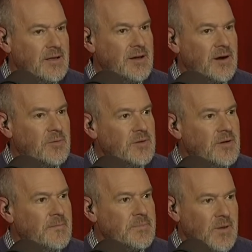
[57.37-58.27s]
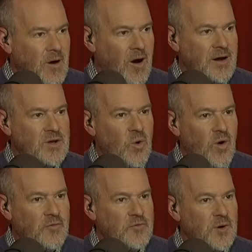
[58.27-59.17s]
you know,
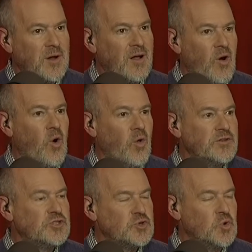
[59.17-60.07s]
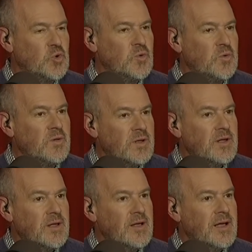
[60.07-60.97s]
hardcore for old school.
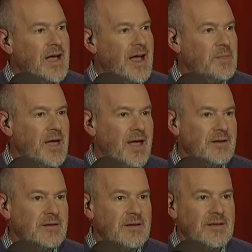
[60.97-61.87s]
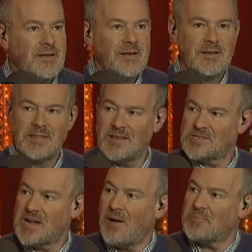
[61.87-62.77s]
And then they
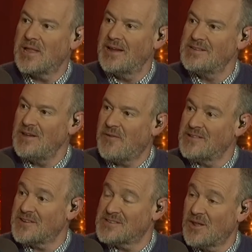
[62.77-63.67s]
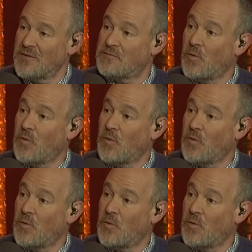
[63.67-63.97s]
stopped playing defense until the